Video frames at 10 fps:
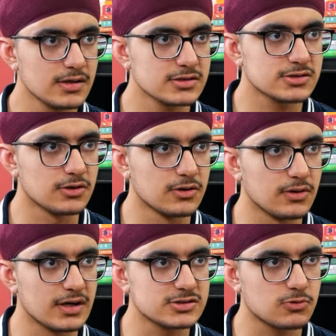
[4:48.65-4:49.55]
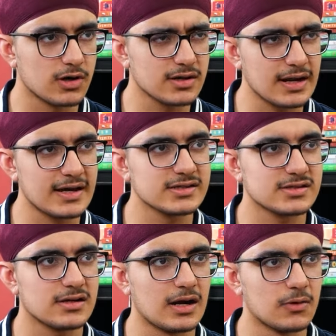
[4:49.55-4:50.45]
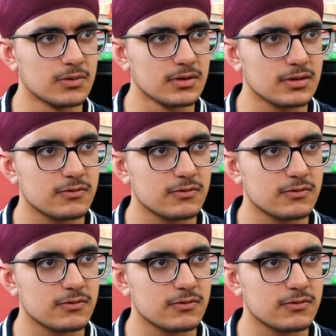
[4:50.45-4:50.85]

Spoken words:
So a squadron has around